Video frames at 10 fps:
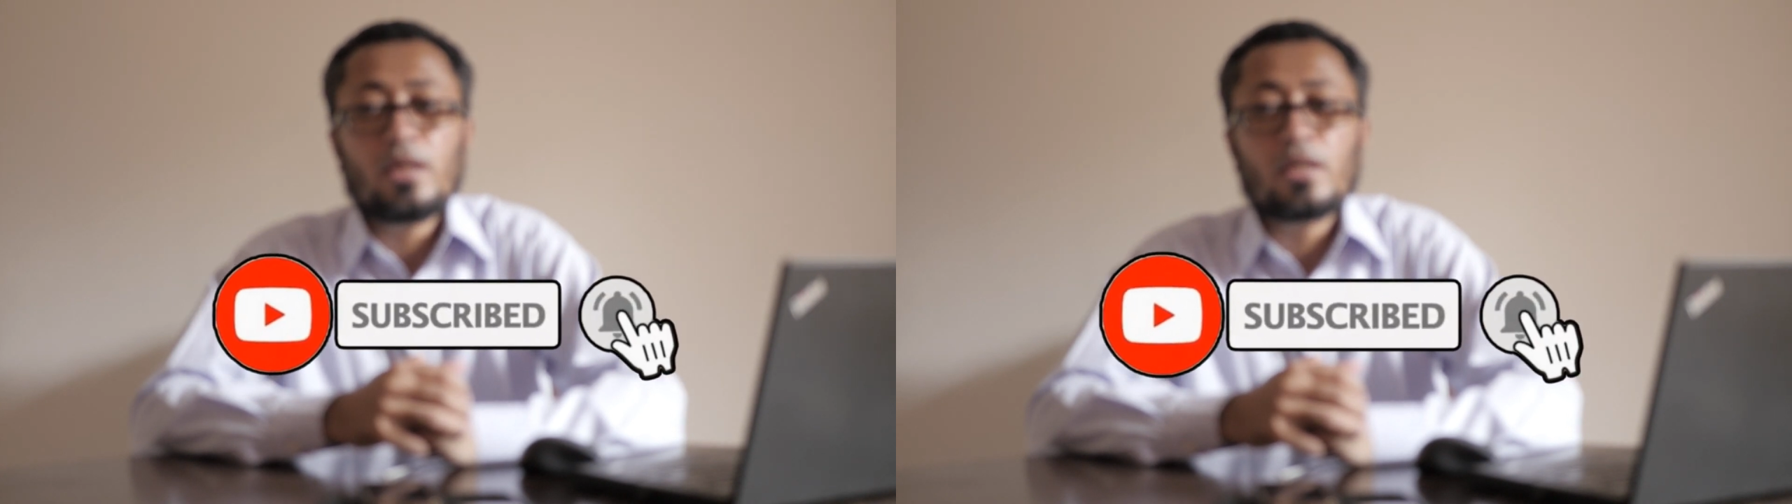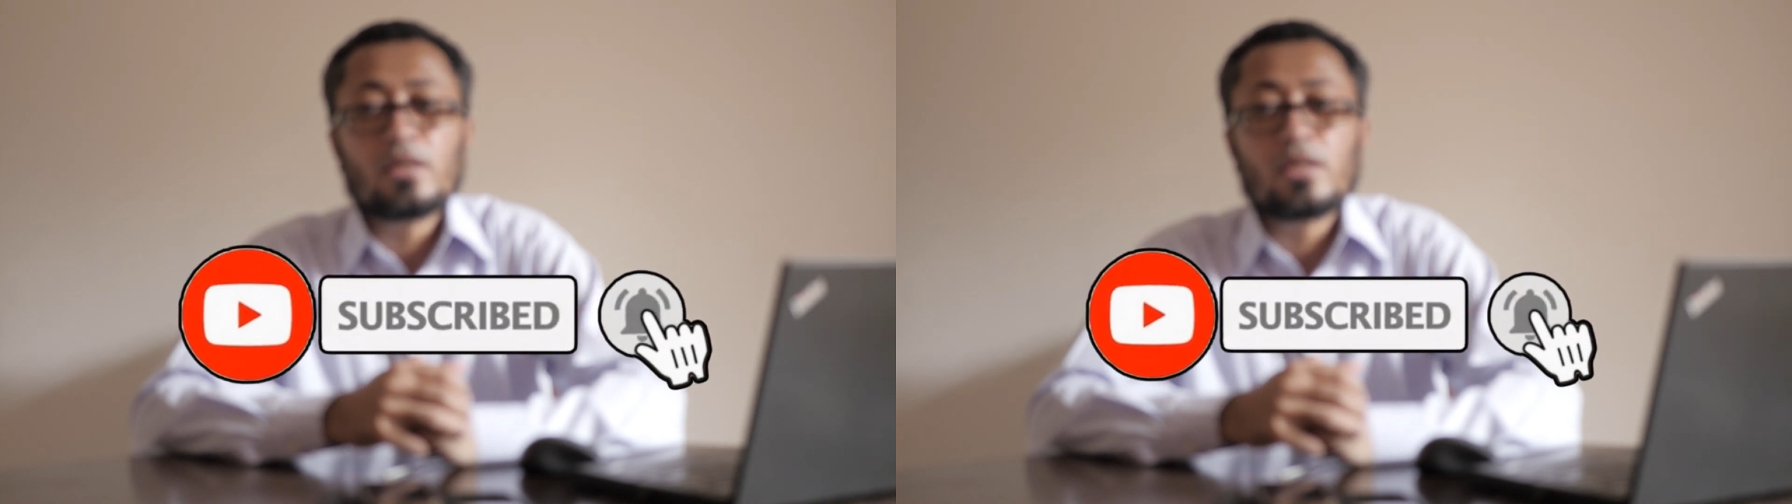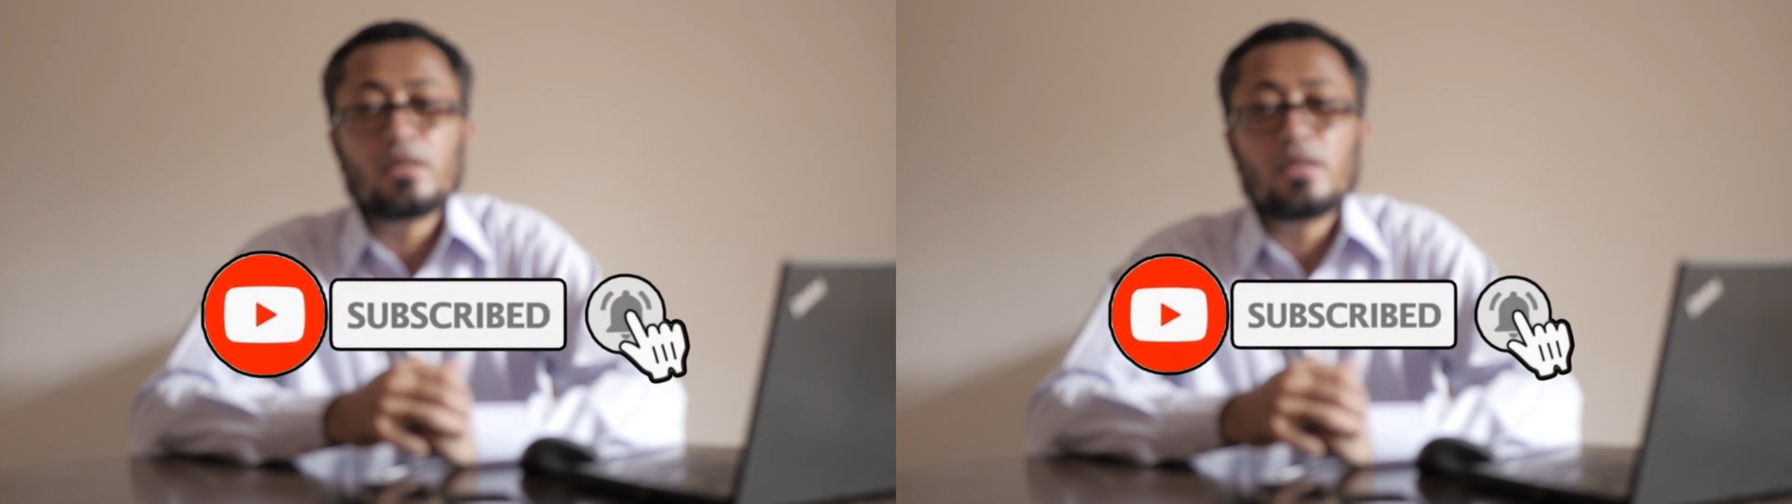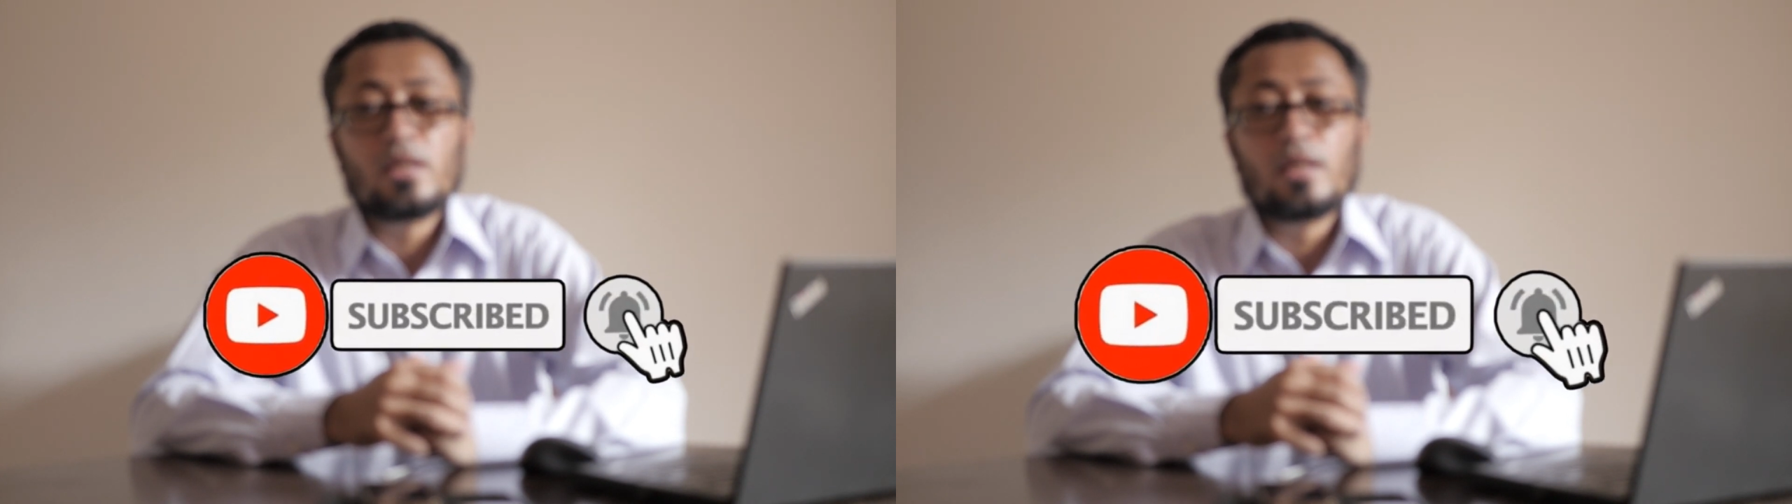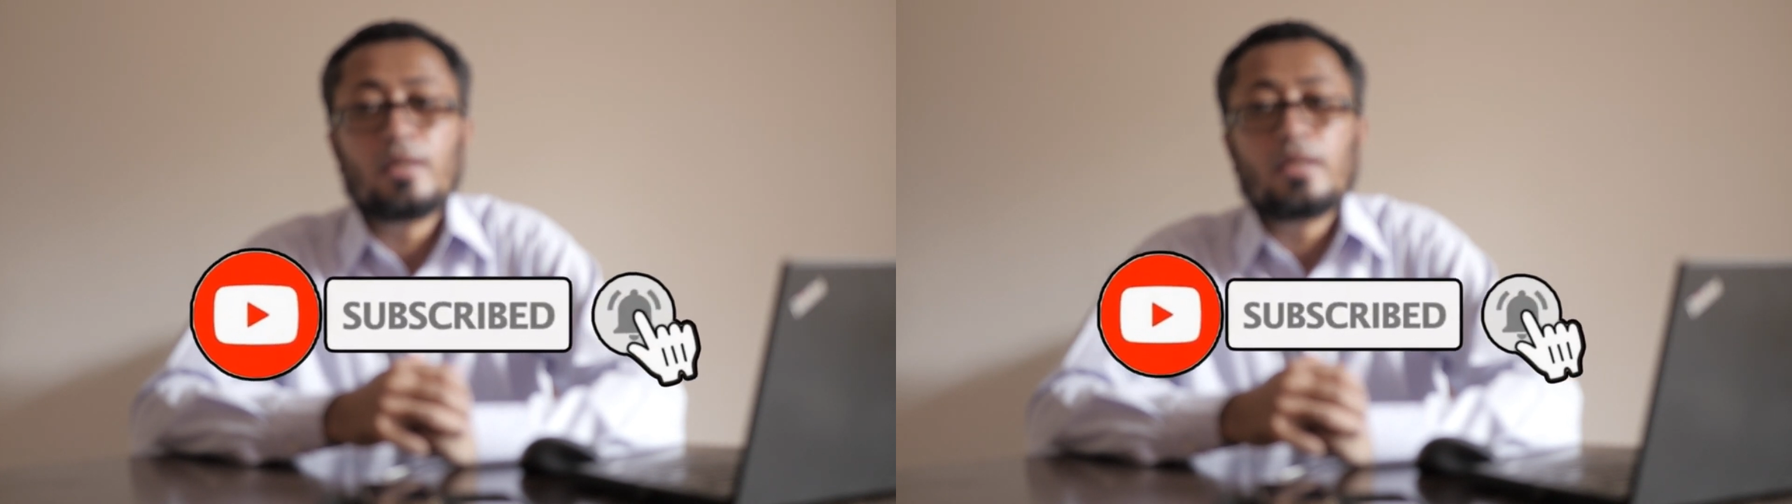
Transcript: and hit the